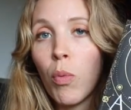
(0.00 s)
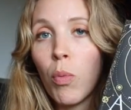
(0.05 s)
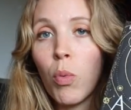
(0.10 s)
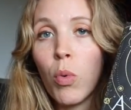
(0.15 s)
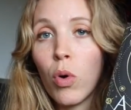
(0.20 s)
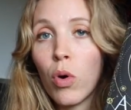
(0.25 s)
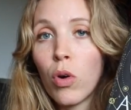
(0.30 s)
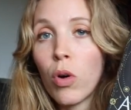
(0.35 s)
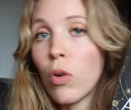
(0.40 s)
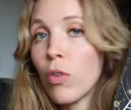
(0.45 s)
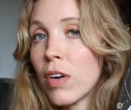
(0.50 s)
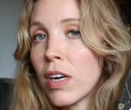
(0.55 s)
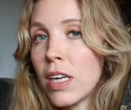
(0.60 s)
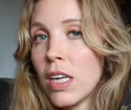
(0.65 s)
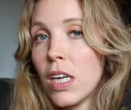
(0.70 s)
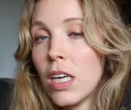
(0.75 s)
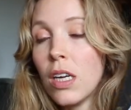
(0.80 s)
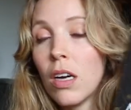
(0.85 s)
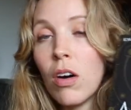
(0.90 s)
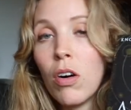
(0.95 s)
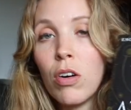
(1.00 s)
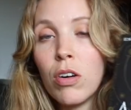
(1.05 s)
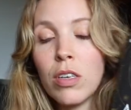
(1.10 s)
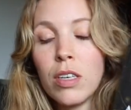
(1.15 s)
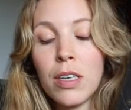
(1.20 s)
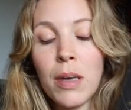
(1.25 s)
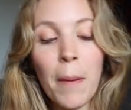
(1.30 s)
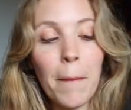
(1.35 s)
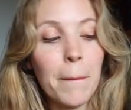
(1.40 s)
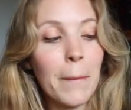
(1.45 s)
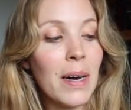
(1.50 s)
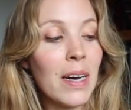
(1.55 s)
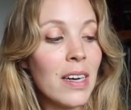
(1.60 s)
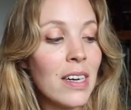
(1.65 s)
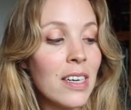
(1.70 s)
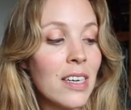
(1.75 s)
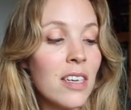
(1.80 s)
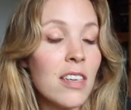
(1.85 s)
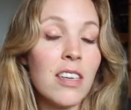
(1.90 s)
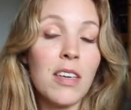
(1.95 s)
were already on
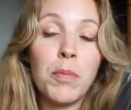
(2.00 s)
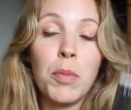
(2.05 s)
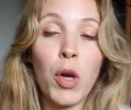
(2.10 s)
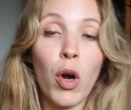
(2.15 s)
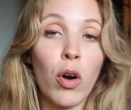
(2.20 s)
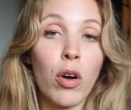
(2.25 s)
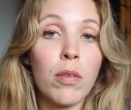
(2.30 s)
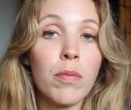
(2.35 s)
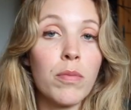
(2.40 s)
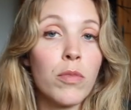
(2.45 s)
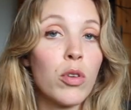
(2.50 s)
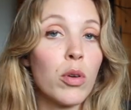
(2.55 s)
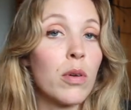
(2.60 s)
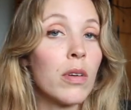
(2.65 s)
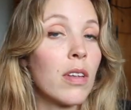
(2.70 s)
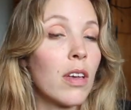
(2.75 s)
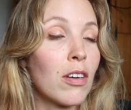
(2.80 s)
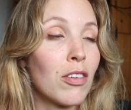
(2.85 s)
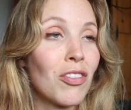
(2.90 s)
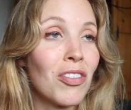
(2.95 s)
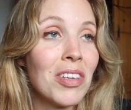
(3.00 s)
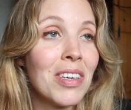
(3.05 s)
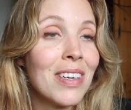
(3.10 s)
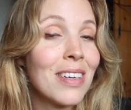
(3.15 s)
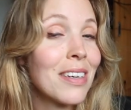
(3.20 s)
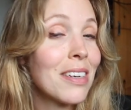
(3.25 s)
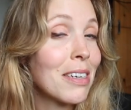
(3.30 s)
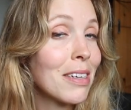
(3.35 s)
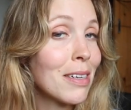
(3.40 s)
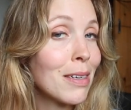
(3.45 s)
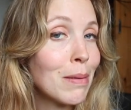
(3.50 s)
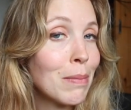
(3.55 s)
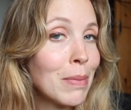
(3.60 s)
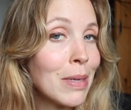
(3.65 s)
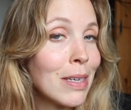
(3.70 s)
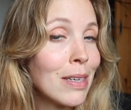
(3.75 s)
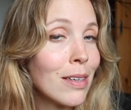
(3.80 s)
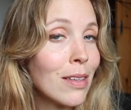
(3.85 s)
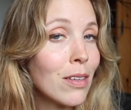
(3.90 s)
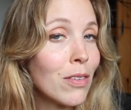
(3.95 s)
my TBR, so I was actually kind of
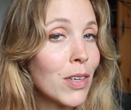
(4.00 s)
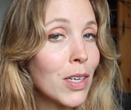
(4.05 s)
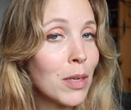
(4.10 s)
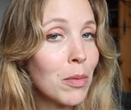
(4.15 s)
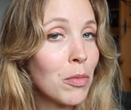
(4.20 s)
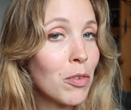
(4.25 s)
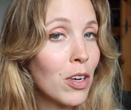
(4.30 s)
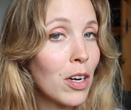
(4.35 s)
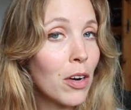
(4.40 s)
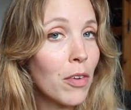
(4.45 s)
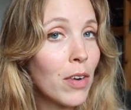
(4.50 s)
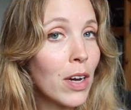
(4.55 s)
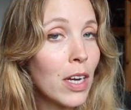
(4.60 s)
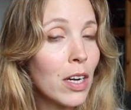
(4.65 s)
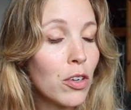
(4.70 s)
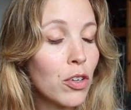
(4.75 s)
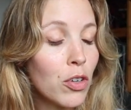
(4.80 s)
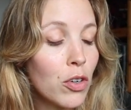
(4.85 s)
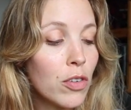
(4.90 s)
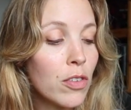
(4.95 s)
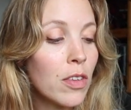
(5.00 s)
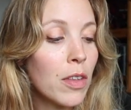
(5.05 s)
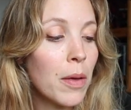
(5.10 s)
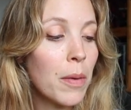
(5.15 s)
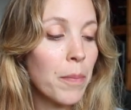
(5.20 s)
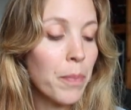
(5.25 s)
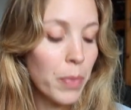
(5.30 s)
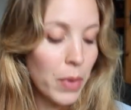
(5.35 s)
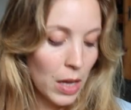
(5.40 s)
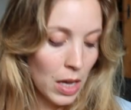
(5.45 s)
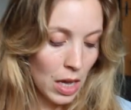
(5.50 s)
happy that the random generator chose them.